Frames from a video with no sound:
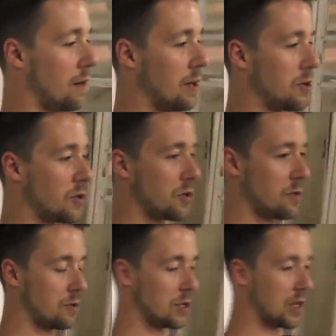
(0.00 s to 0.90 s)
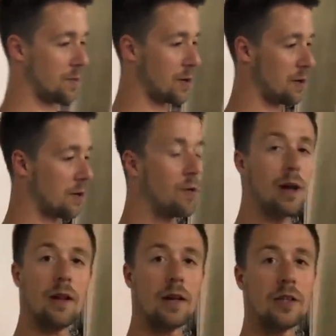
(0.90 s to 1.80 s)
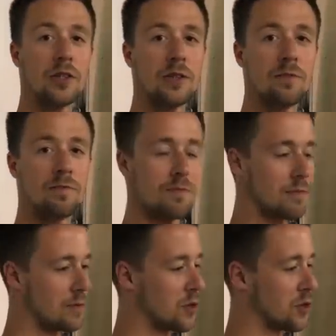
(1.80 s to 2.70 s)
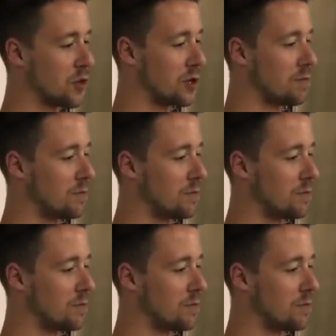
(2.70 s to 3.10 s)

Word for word: lunch or supper. No, we had lunch. Yeah, we had lunch. We had some